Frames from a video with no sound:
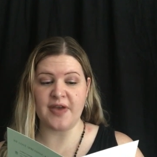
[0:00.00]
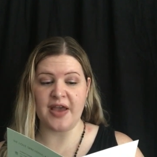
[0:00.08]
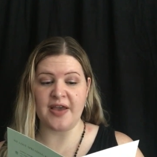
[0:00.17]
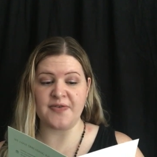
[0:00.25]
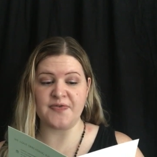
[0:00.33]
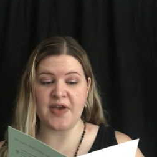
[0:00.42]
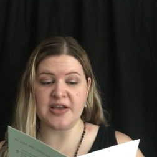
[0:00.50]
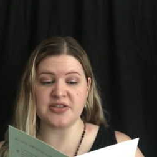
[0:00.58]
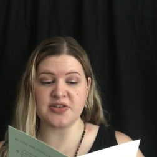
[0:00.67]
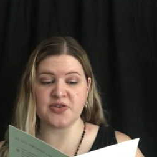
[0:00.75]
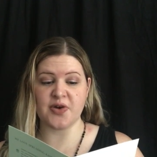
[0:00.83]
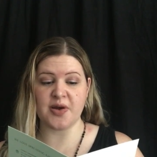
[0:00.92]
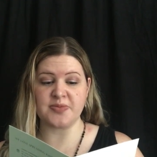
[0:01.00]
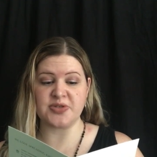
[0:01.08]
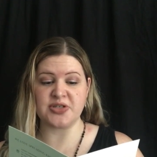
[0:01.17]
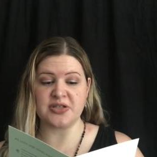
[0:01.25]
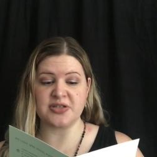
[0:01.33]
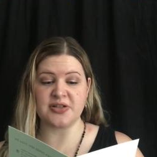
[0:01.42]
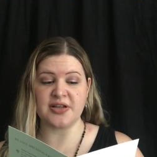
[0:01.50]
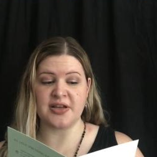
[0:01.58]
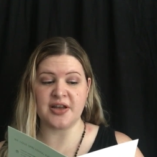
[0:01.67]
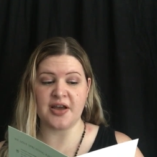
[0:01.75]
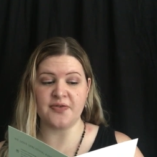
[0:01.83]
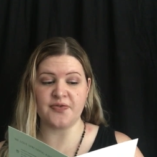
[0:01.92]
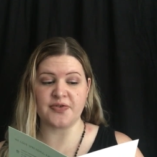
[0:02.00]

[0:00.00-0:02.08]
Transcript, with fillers: a face scrub gentle enough